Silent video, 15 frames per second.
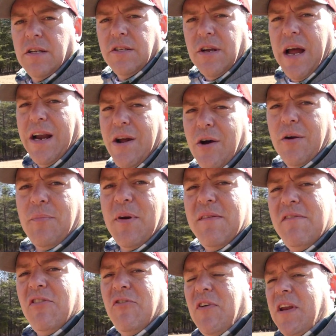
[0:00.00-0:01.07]
So I know in a
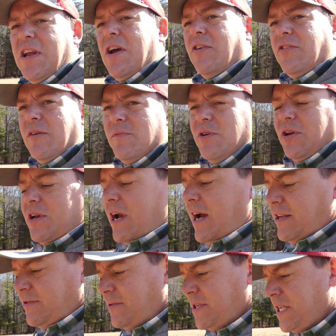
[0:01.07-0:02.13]
previous video some of you
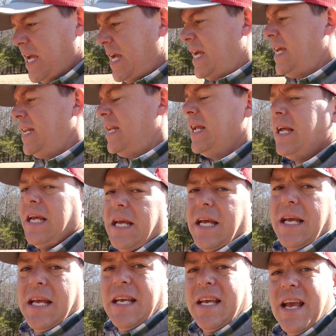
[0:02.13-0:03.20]
guys were saying,
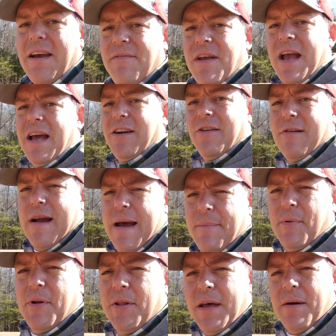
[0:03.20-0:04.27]
yeah, if you had a
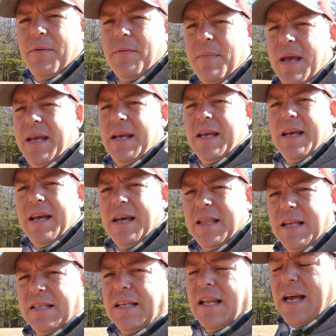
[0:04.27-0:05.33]
grapple that would make
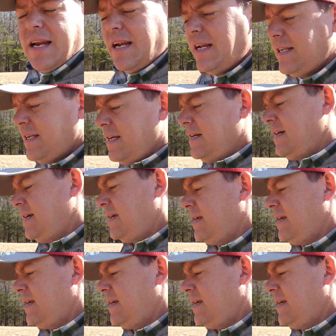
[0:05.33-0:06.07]
this a lot easier.